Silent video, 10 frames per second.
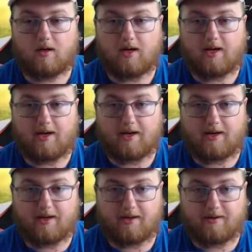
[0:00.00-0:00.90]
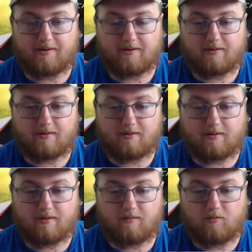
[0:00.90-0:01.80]
And
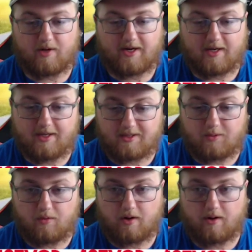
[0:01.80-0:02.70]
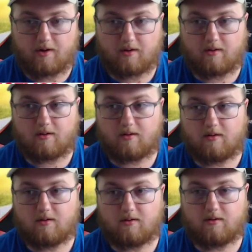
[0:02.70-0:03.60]
when I get to work,
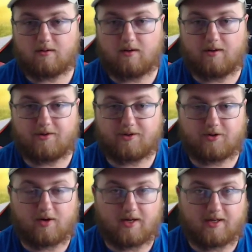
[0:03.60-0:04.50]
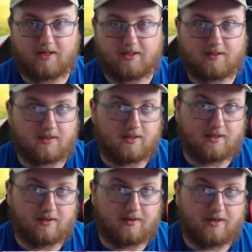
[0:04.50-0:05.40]
trying to get to the
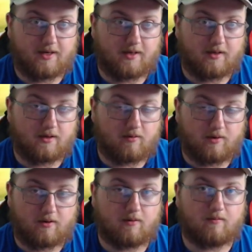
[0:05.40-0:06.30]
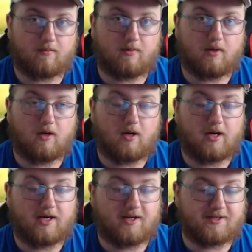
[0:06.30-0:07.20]
end of the day and going home.
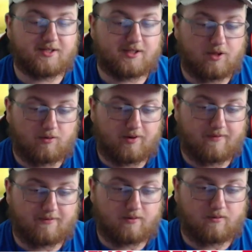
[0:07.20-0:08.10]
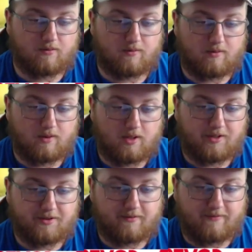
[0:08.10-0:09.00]
It is so difficult
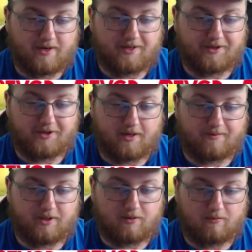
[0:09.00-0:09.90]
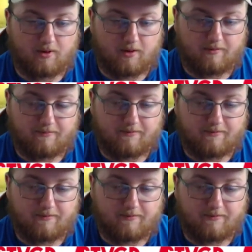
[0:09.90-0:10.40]
to find a job that you love.